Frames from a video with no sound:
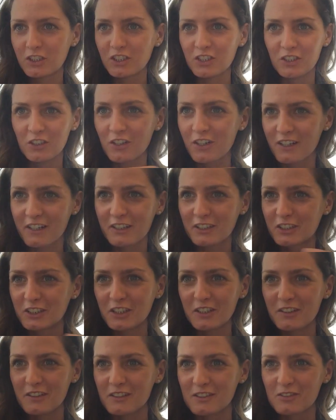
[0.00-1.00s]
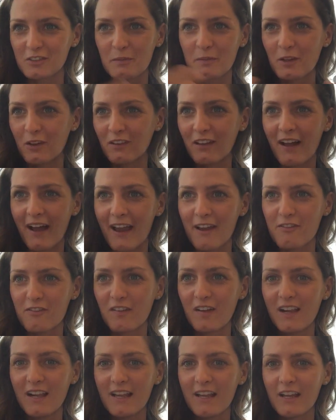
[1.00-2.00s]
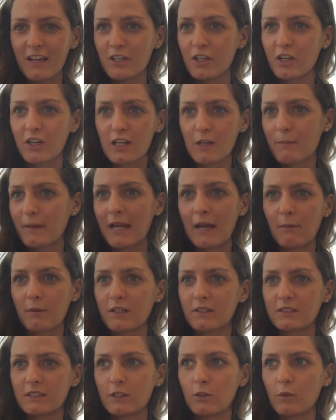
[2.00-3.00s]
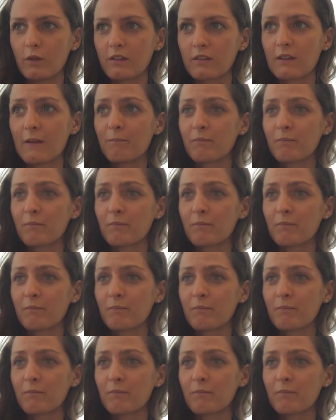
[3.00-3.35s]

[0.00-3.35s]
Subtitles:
you're going to choose from your life, you're going to be able to deal with.